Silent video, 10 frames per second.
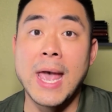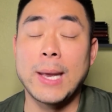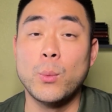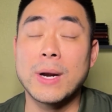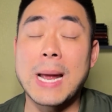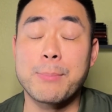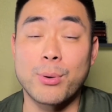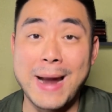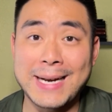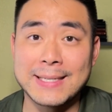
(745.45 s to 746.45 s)
And when I
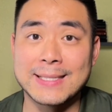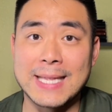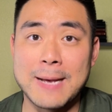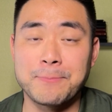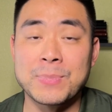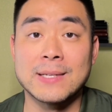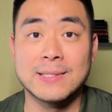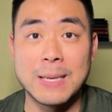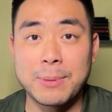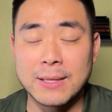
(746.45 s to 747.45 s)
practice them,
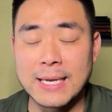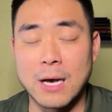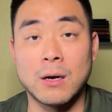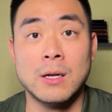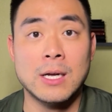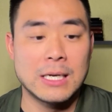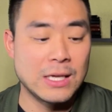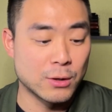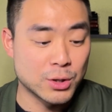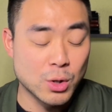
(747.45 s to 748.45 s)
typically I'll
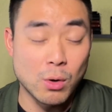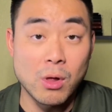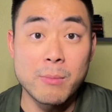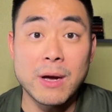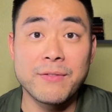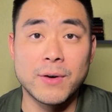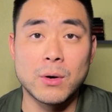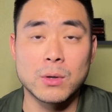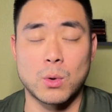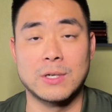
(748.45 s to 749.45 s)
either scroll on my
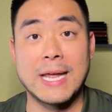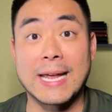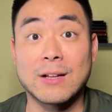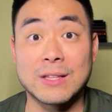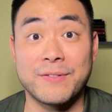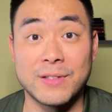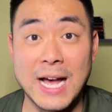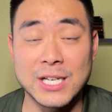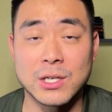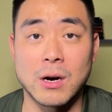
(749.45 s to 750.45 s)
phone or take out the
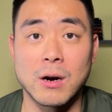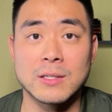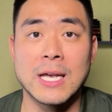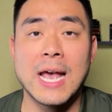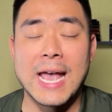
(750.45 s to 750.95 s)
flashcards